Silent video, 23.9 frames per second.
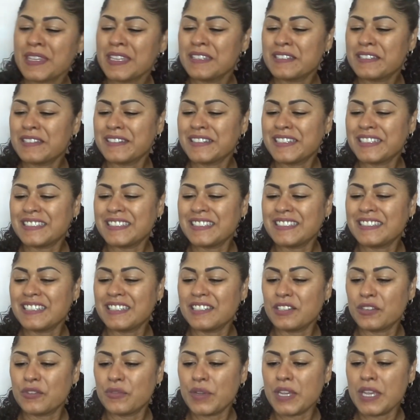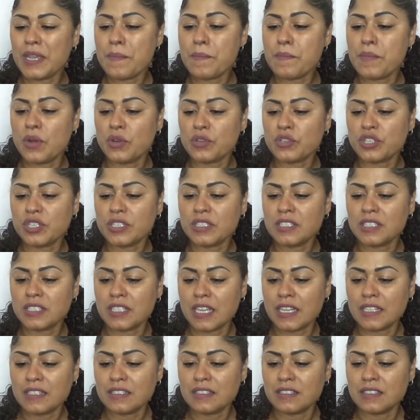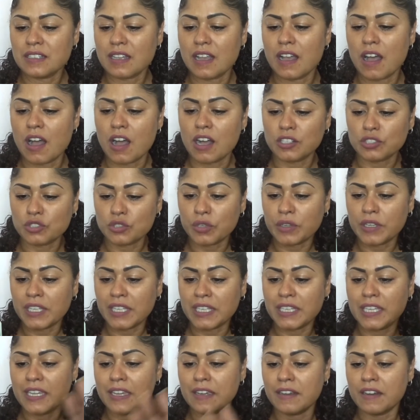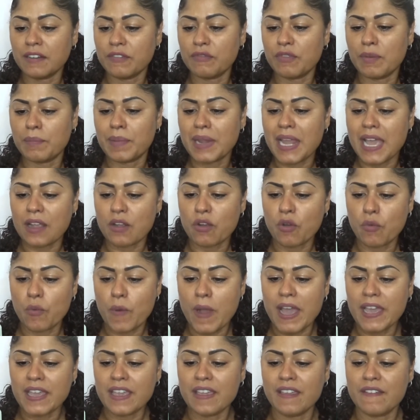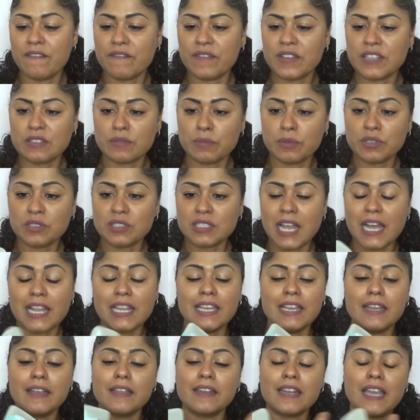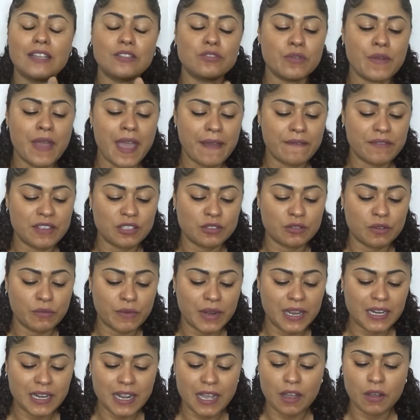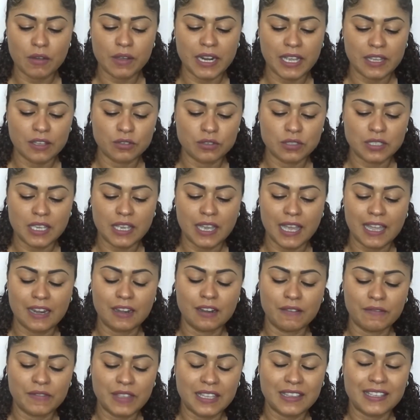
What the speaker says: So this is the Degree Motion Sense Ultra Clear for black or white, invisible solid. And I do have this one right now and I use it. I love that